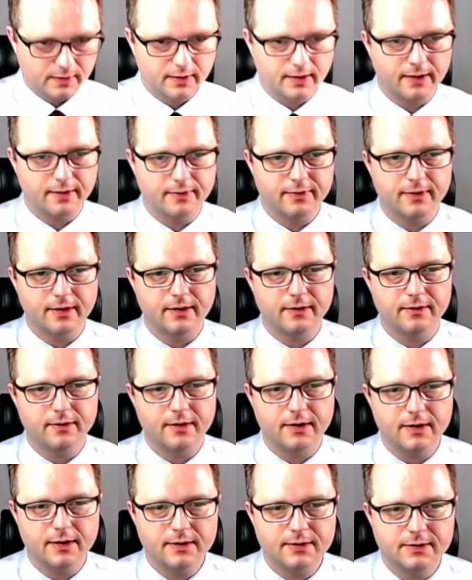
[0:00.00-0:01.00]
And then
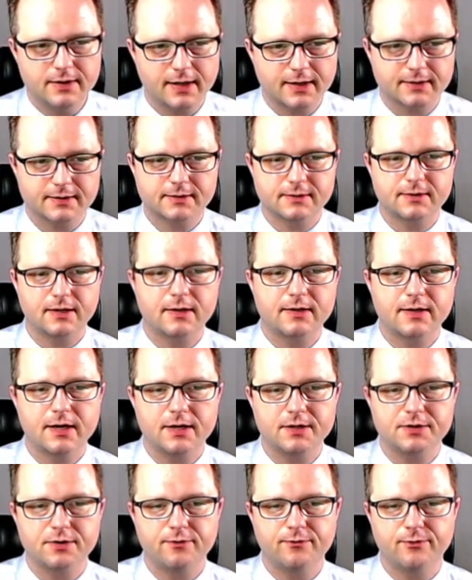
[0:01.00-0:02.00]
the in-text
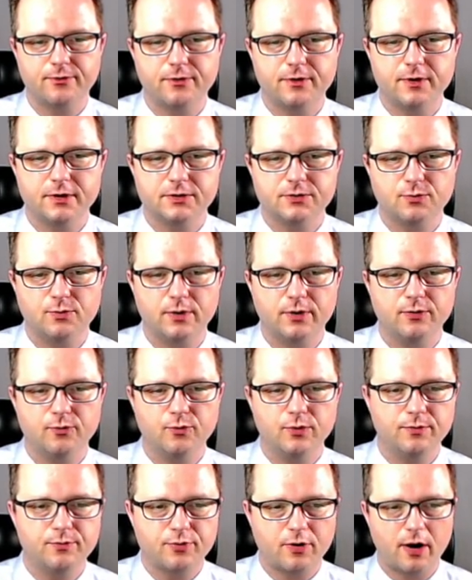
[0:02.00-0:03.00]
citation for this one
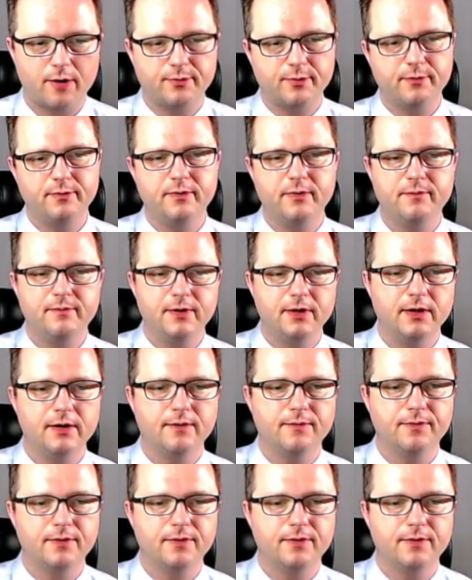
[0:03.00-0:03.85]
would probably be,